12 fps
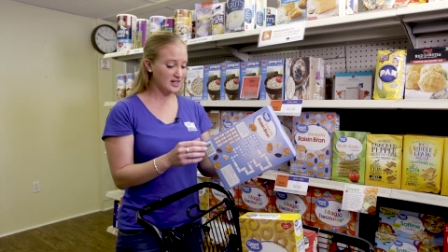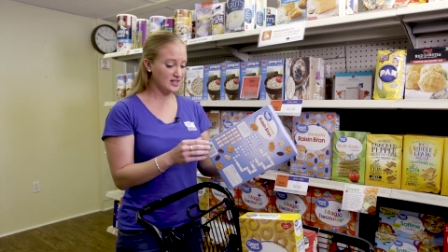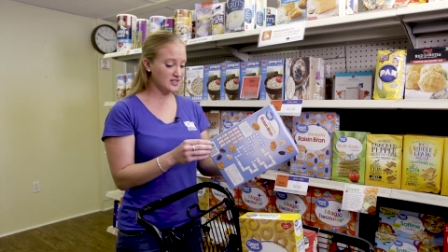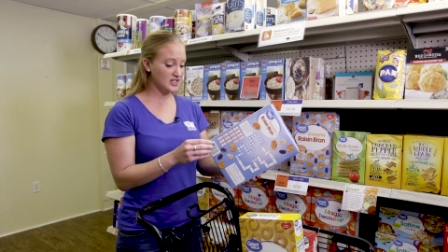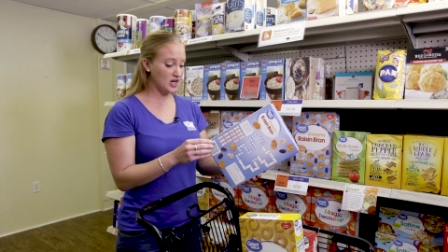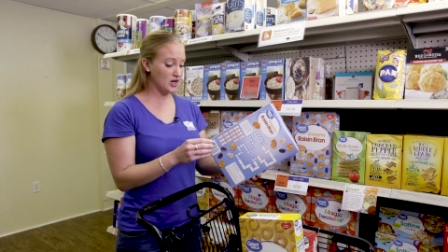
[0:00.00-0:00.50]

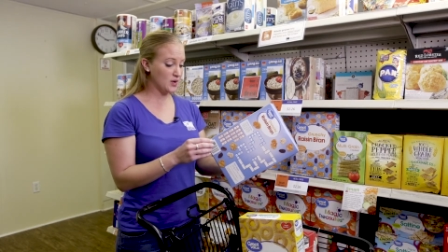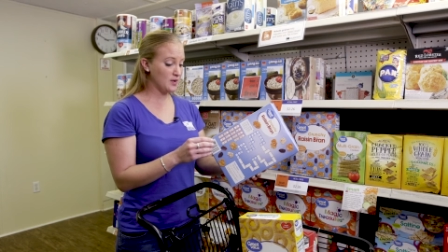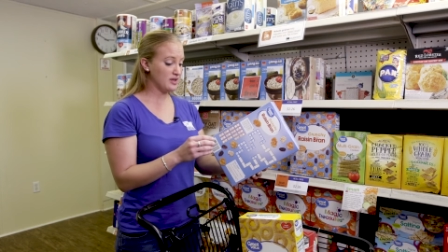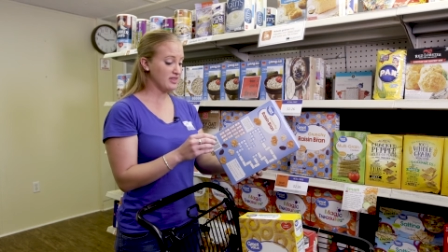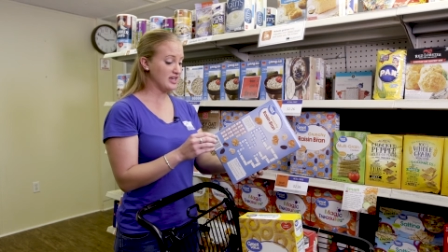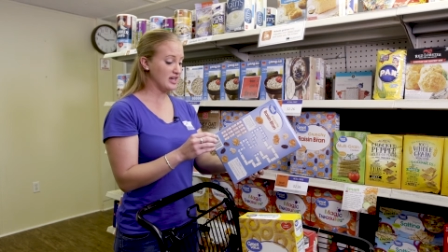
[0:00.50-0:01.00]
So
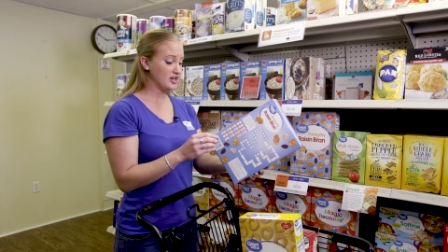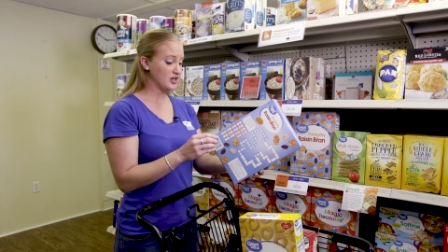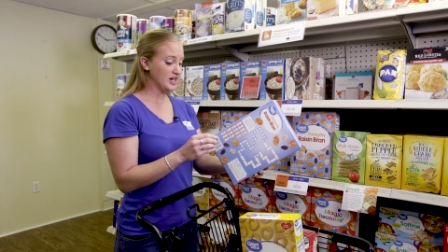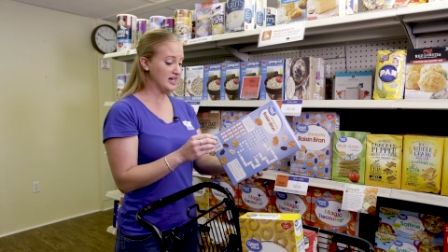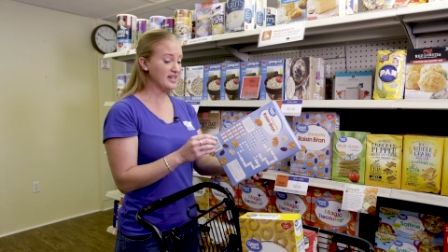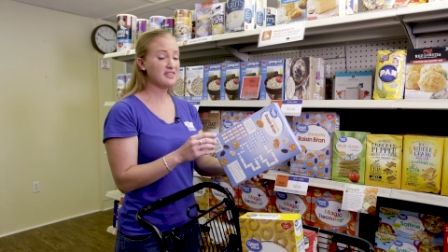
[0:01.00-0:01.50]
the
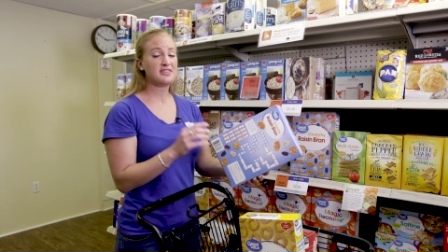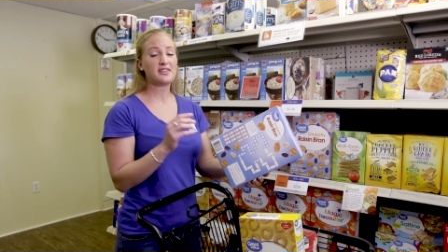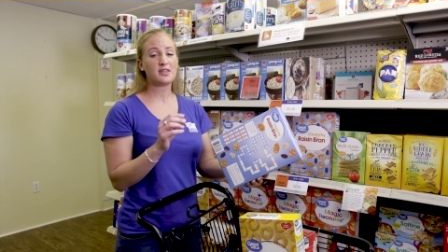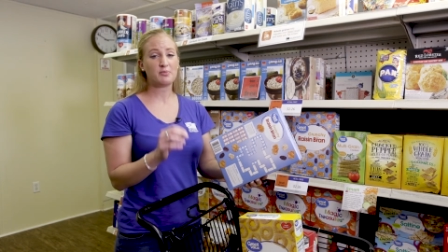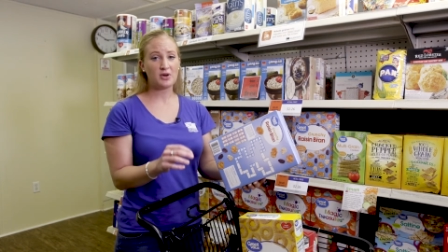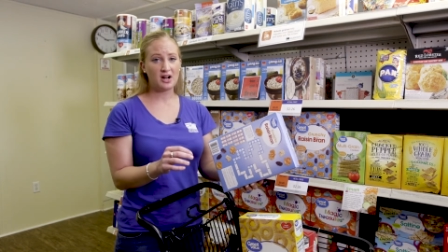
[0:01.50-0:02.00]
ingredient
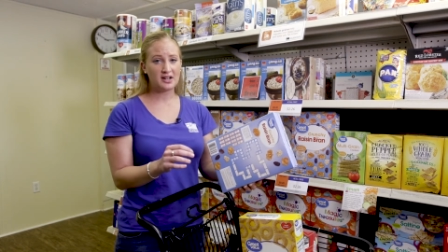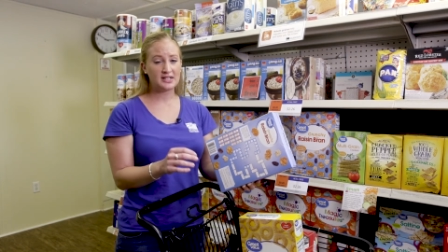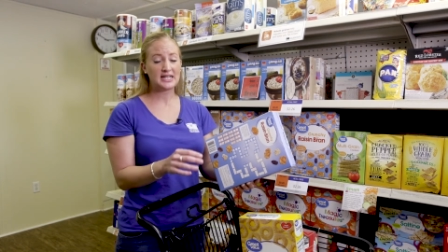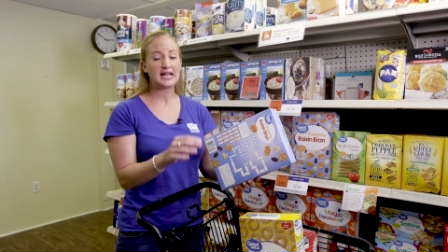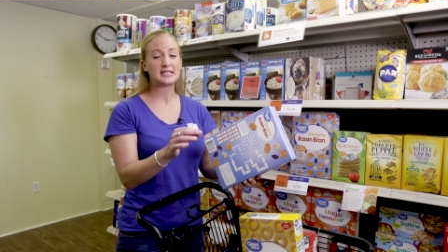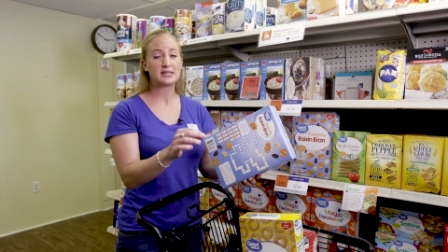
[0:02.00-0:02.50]
that the product
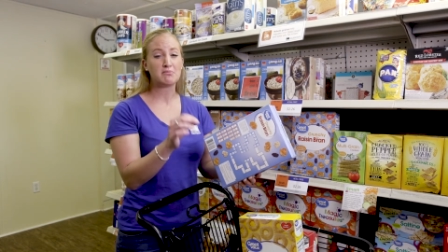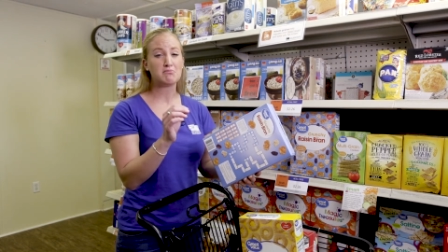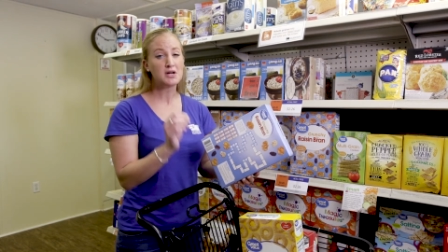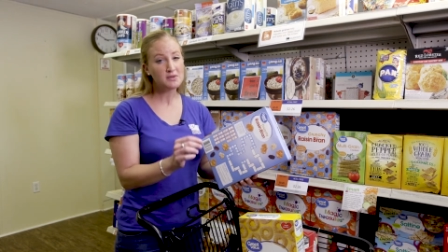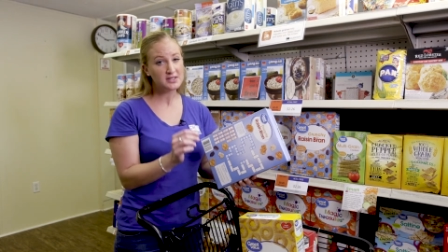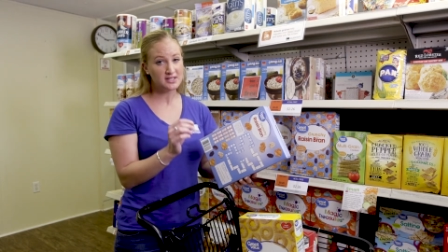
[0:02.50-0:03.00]
has the
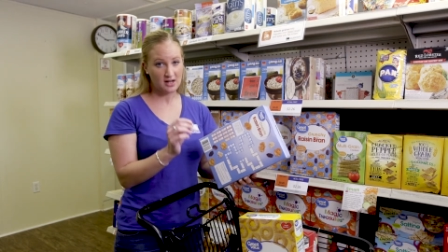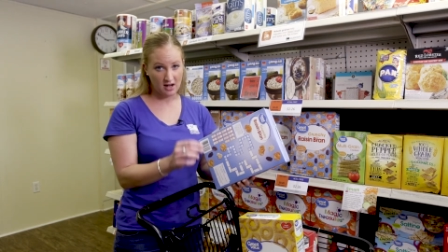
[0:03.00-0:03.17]
most